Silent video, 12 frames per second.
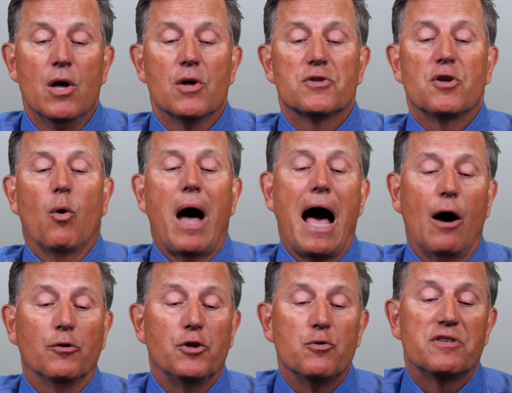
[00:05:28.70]
So
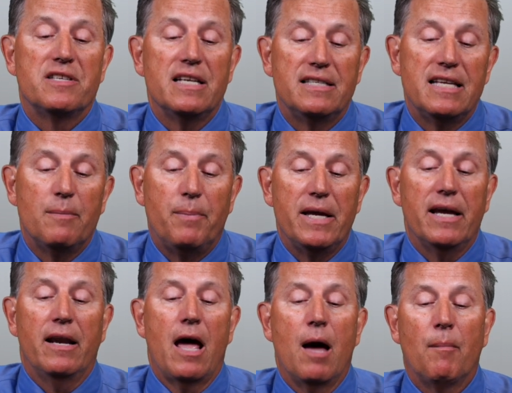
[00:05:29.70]
how do CTP
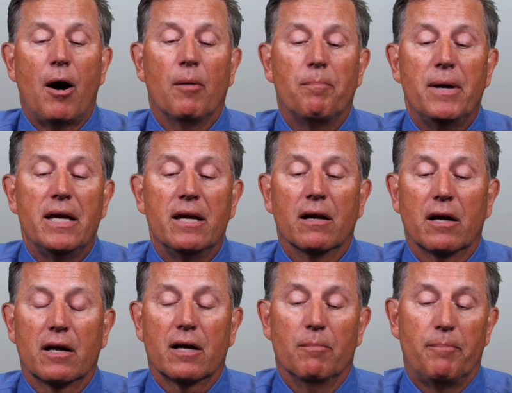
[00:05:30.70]
and MRP
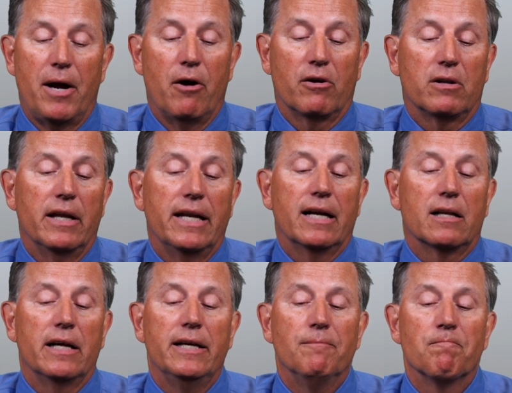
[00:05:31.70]
compare
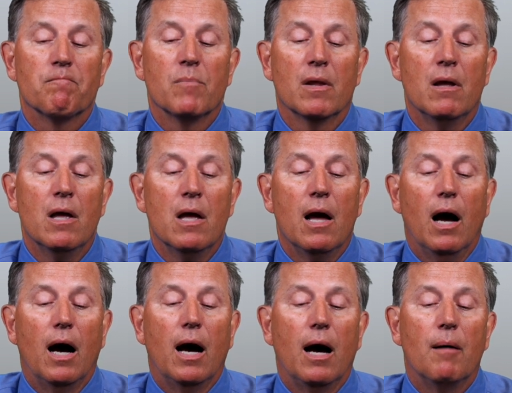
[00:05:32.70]
clinically?
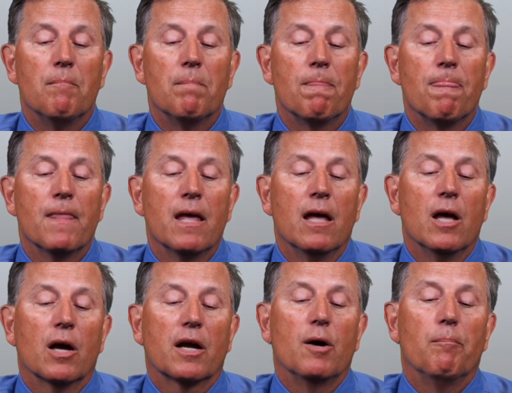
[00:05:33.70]

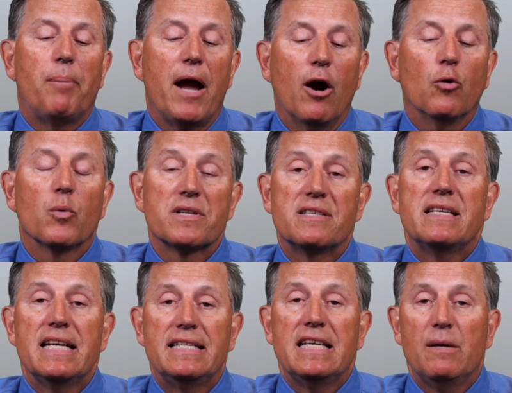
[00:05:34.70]
Compared with
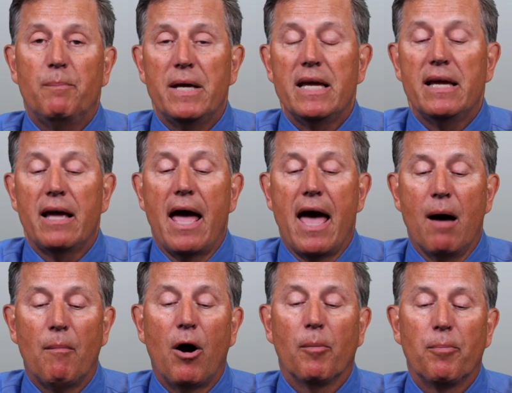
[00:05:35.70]
CTP,
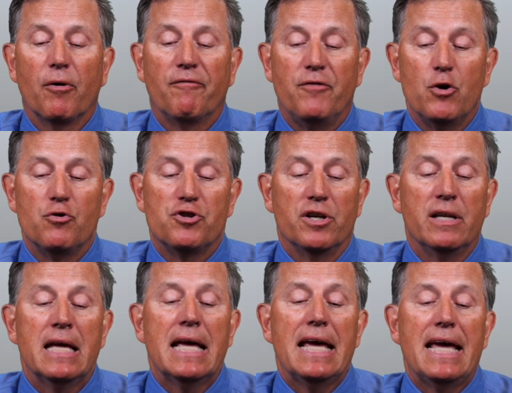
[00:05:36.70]
MR
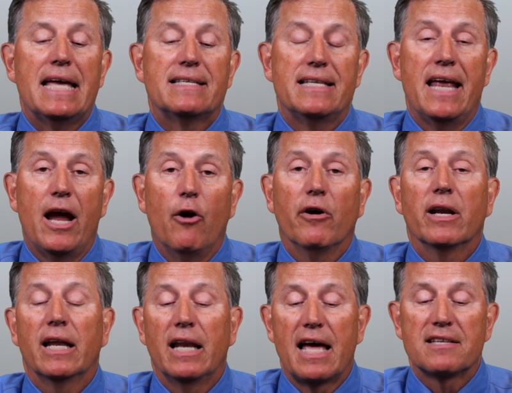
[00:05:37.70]
perfusion is
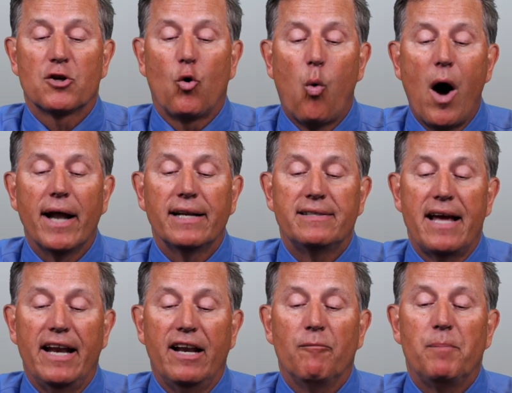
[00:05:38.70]
inherently less
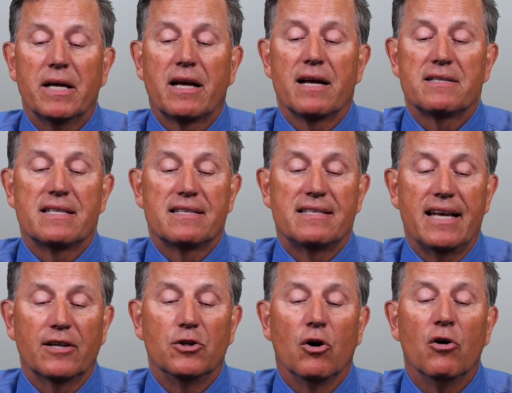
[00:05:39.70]
quantitative because the
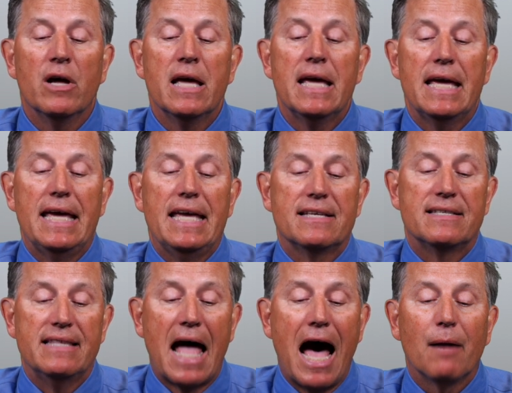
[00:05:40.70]
signal is
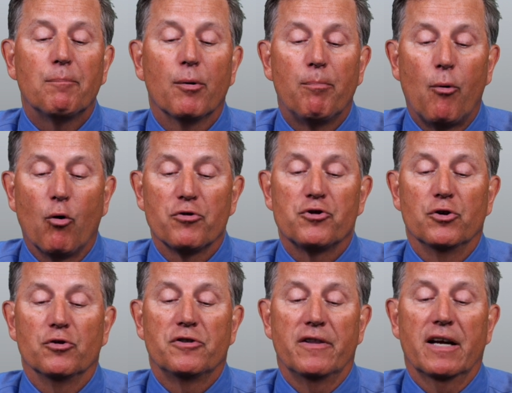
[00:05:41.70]
not
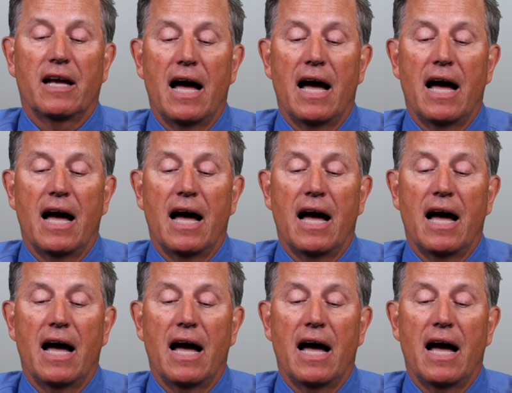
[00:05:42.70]
proportional to the